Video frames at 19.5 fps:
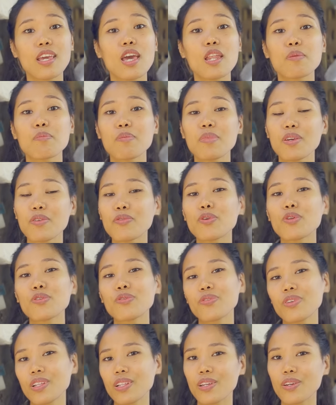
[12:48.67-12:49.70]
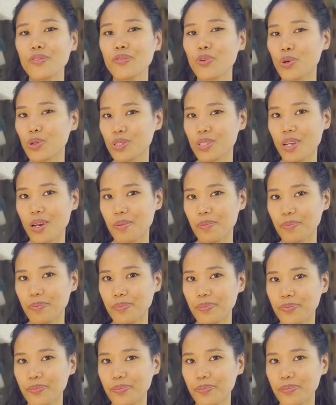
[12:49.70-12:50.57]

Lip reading: can be fulfilling for some.